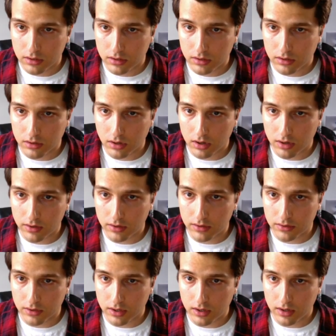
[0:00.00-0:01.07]
Co
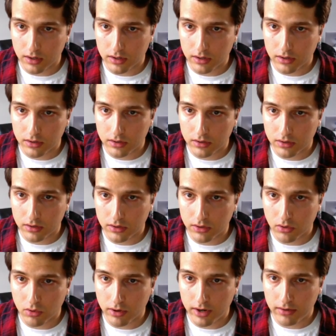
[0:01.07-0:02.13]
uh,
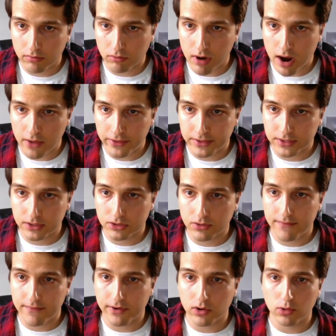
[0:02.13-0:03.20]
Corey Rollins says, "Do I
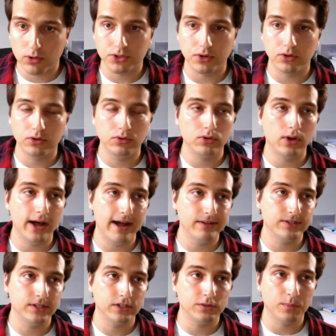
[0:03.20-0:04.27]
have a course on Google
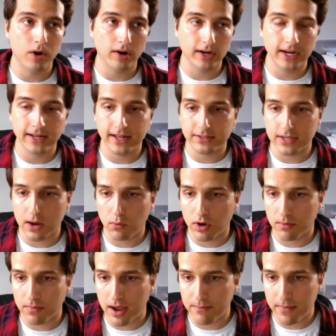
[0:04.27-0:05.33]
AdSense marketing?" That's not one of
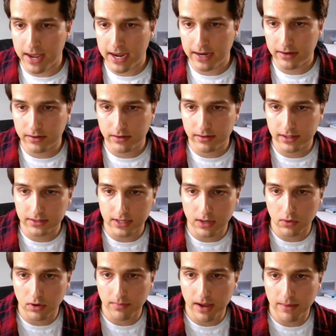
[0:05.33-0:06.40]
my main. That's not one
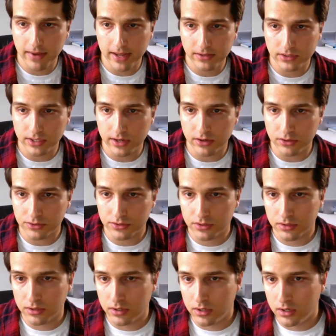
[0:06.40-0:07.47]
of my main sales.
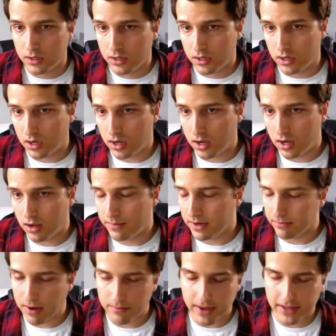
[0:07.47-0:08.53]
Uh, I mean,
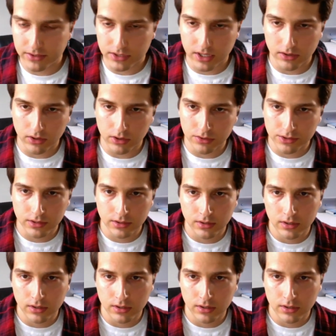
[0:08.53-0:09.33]
my main skills.